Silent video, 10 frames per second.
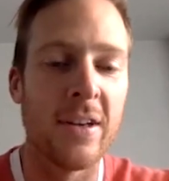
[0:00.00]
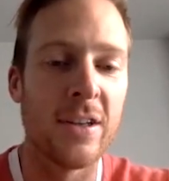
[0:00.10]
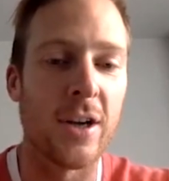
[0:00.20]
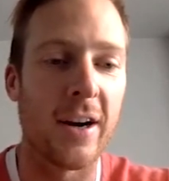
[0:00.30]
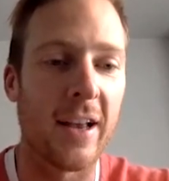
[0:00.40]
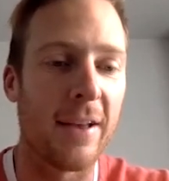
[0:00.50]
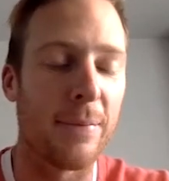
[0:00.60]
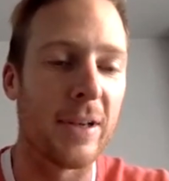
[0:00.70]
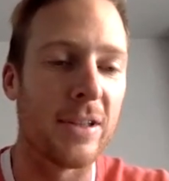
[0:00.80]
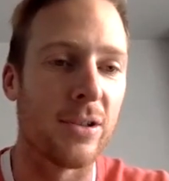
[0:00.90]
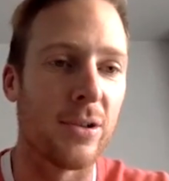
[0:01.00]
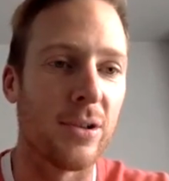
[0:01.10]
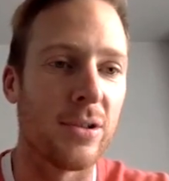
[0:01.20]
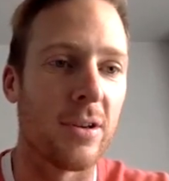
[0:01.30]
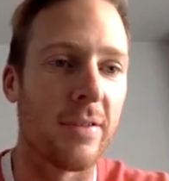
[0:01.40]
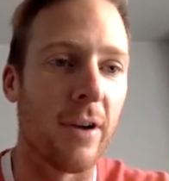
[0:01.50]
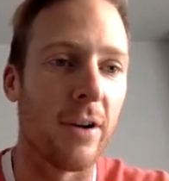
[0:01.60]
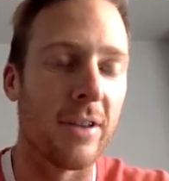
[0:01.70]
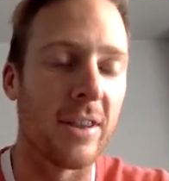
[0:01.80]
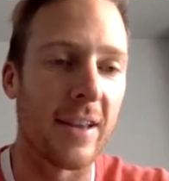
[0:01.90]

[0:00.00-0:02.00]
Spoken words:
trying to get me to sort of overthink